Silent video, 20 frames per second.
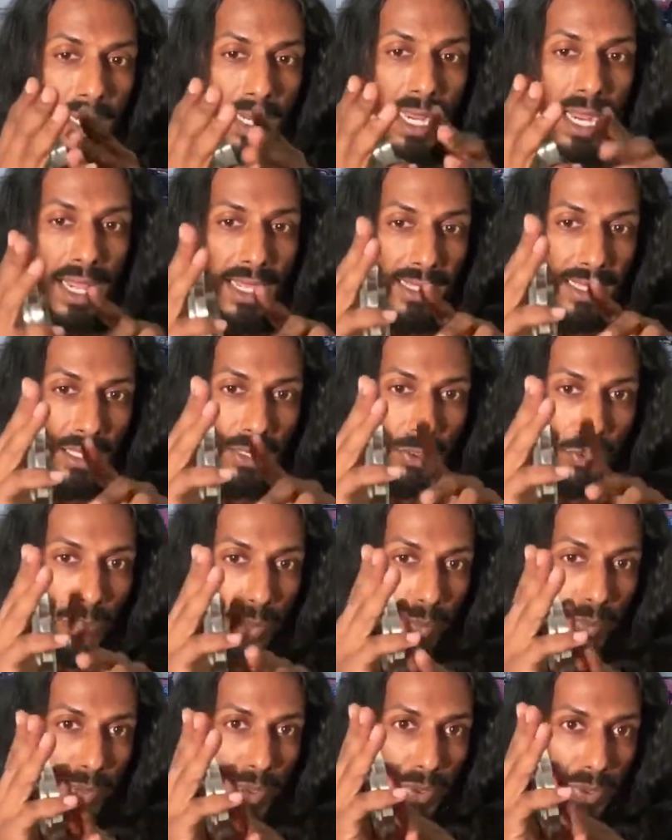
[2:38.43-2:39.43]
and then
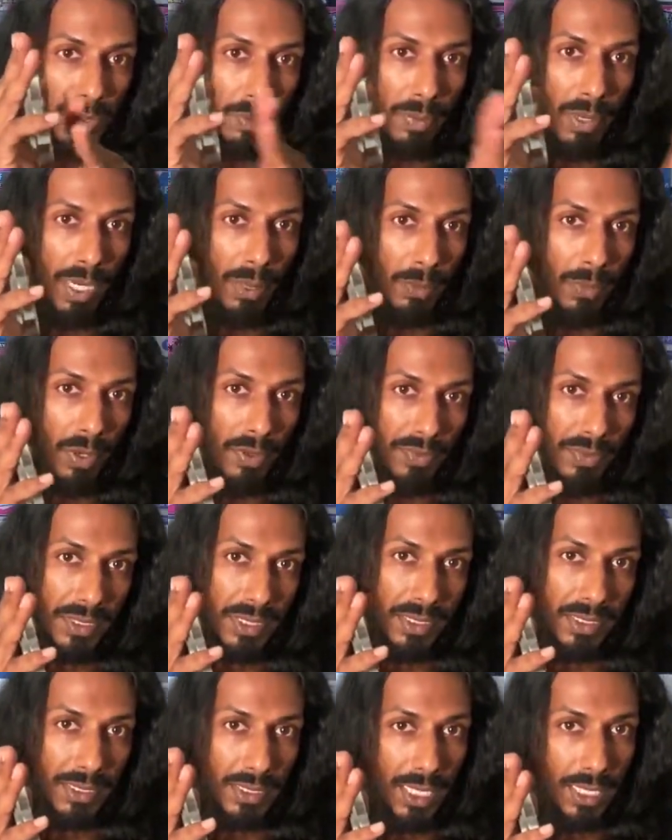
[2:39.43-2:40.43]
you'd build the pipe off of
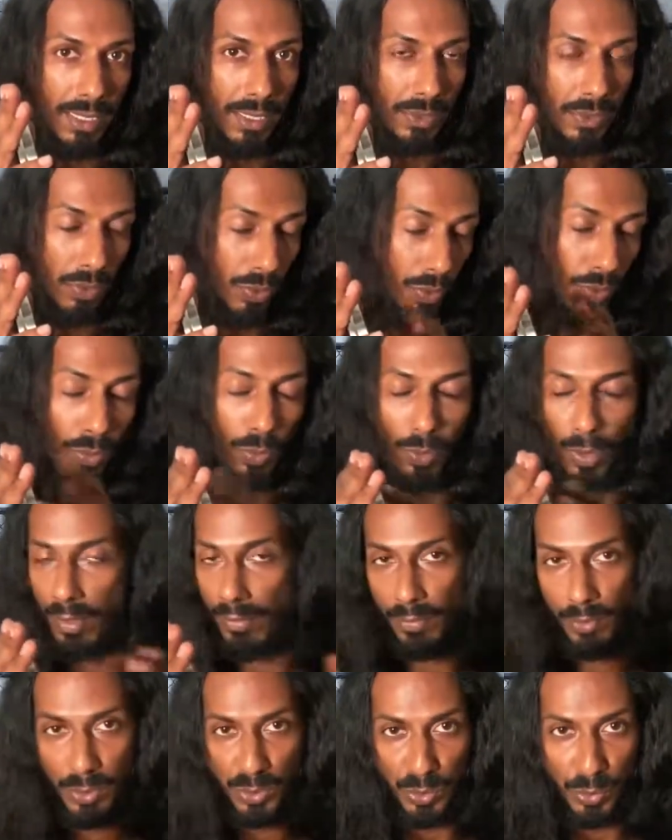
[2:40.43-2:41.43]
this side, or
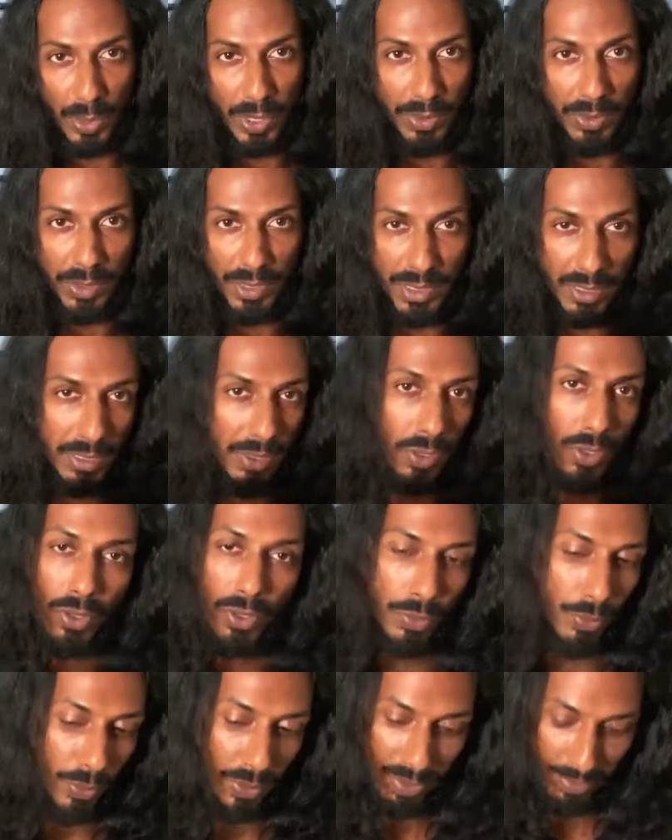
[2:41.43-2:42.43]
whoever is welding
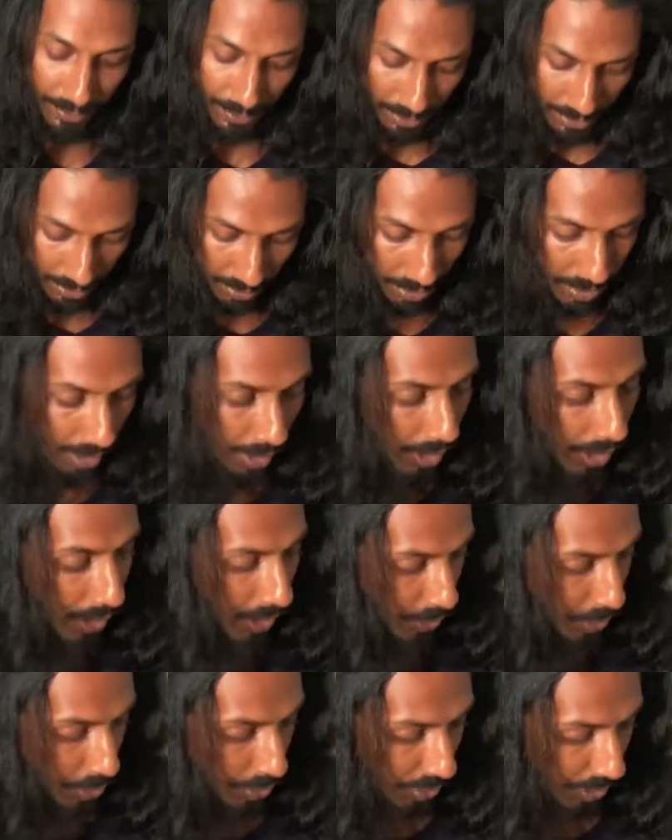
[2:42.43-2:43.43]
or whatever.
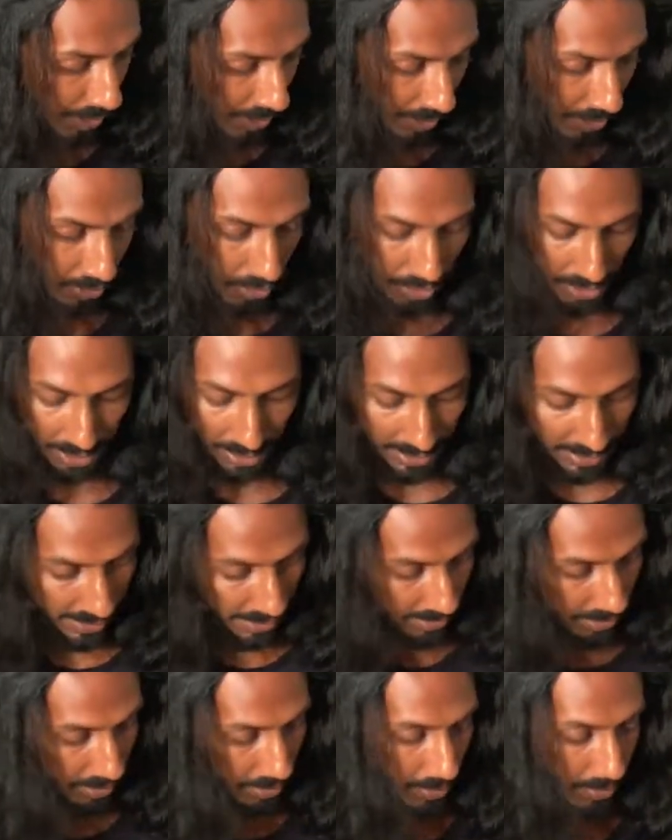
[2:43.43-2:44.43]
I'll show you how that looks in a
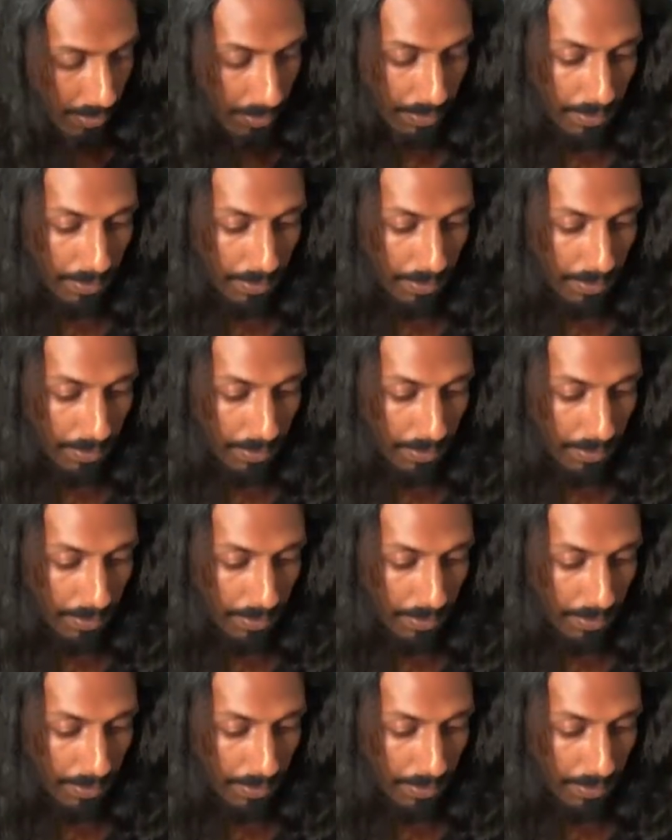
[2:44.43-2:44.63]
second.